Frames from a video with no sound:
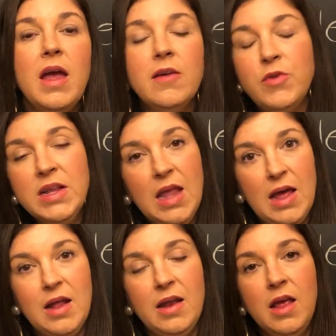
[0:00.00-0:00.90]
Every
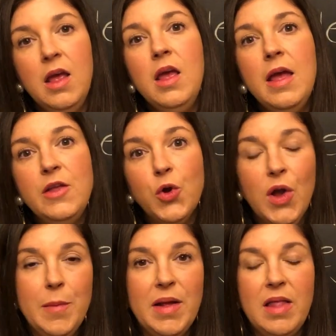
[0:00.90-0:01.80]
line in your
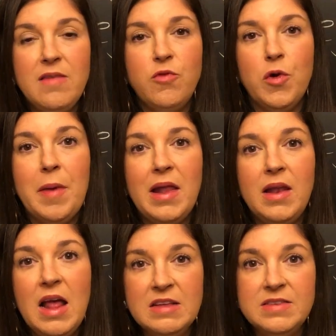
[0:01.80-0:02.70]
MLA
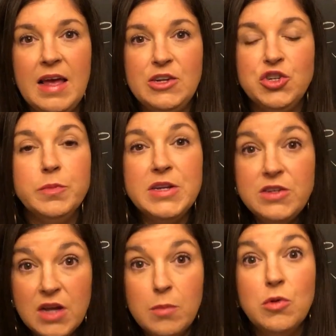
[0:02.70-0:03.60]
formatted essay should be
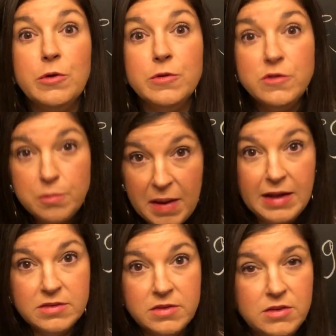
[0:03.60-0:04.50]
double
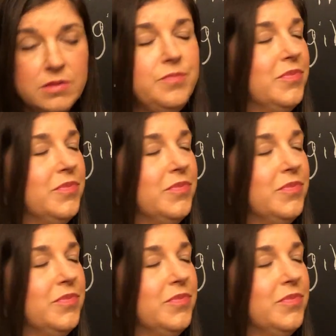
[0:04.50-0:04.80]
spaced.